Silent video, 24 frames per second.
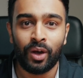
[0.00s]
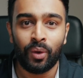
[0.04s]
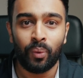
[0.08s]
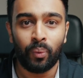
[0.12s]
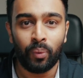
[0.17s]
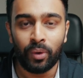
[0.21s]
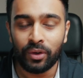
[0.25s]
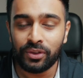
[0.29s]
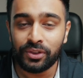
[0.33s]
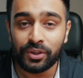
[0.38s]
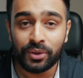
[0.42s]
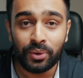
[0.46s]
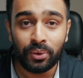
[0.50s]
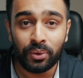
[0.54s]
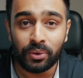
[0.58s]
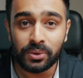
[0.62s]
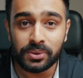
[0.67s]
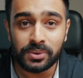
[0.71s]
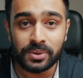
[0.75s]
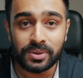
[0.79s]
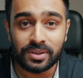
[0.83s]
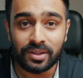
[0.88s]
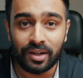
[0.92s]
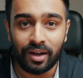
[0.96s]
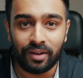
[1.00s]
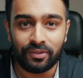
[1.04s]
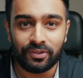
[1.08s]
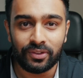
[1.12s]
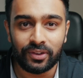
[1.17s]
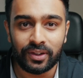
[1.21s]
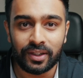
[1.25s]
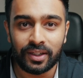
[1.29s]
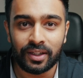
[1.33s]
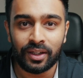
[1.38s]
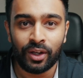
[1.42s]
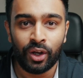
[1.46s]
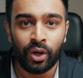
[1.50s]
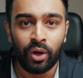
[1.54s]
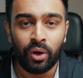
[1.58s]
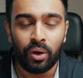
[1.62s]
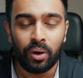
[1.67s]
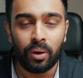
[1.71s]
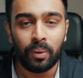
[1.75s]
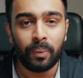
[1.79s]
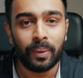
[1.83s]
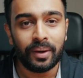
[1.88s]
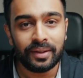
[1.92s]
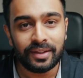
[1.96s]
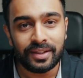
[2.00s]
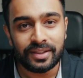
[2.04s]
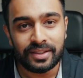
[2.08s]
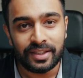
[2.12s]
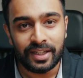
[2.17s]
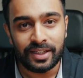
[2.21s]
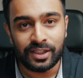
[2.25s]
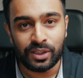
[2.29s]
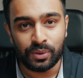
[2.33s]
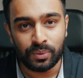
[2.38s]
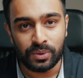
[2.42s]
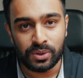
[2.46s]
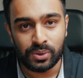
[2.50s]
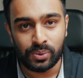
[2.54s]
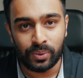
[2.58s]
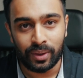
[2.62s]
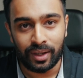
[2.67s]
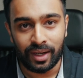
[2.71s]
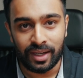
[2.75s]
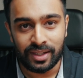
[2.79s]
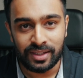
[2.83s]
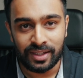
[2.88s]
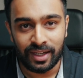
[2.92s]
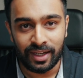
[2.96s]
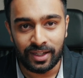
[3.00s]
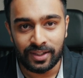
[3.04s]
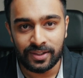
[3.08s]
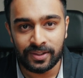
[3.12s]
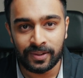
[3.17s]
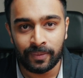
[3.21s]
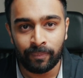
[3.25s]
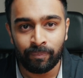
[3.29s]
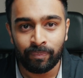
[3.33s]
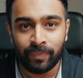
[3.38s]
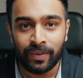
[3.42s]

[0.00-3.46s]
what the course was covering or what the teacher was trying to teach.